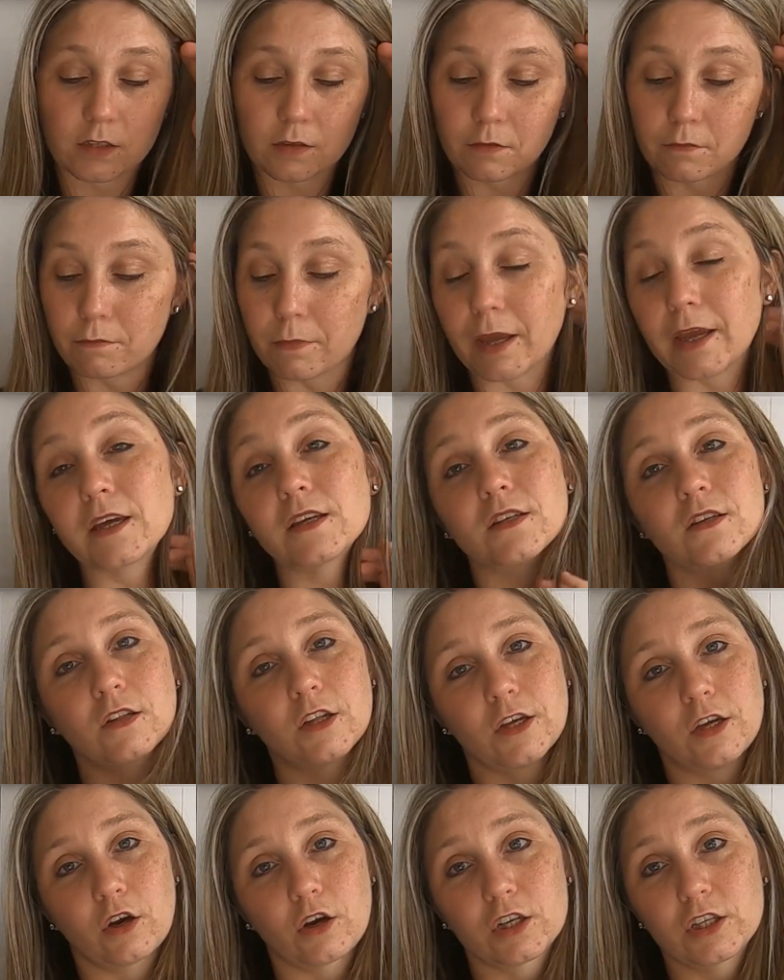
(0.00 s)
mandala
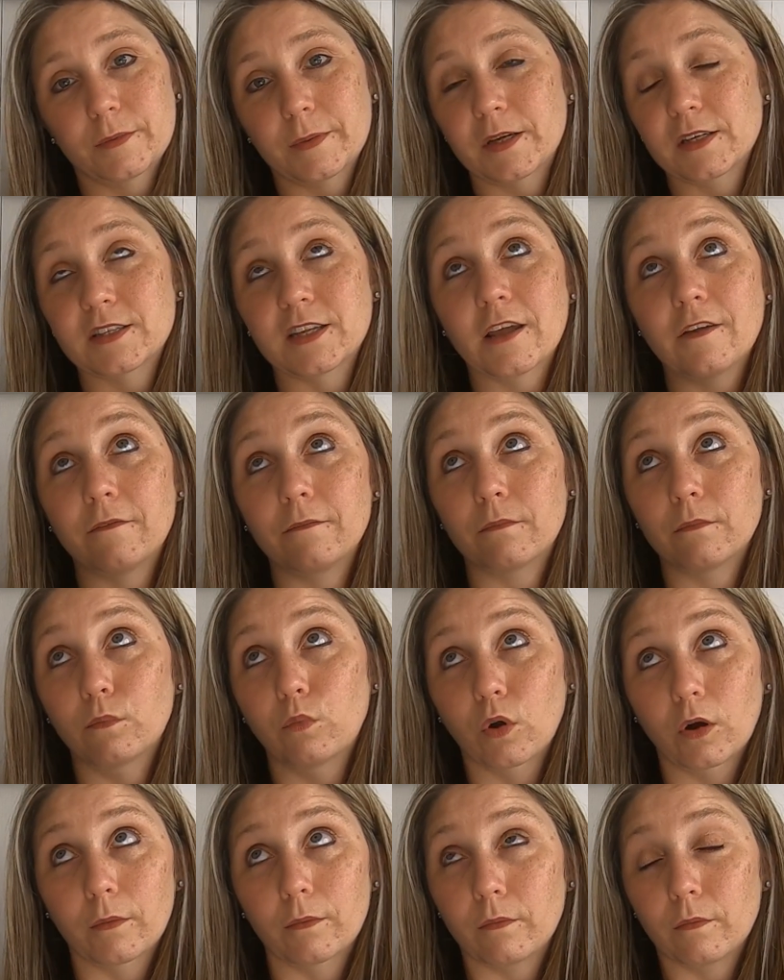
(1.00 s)
yarns because they
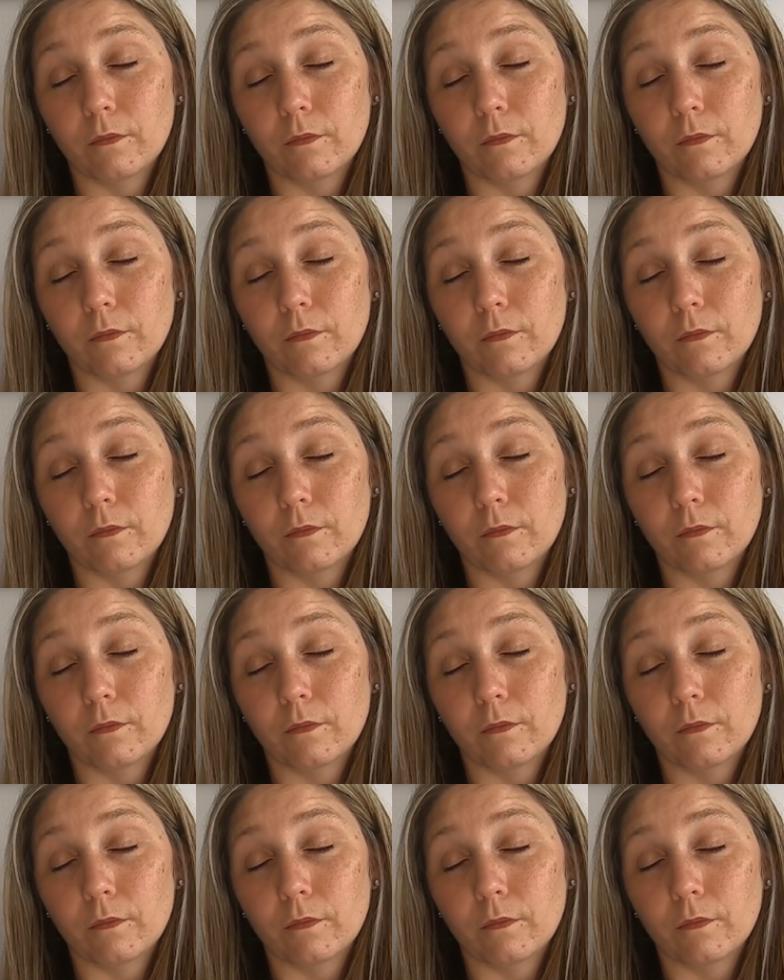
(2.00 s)
were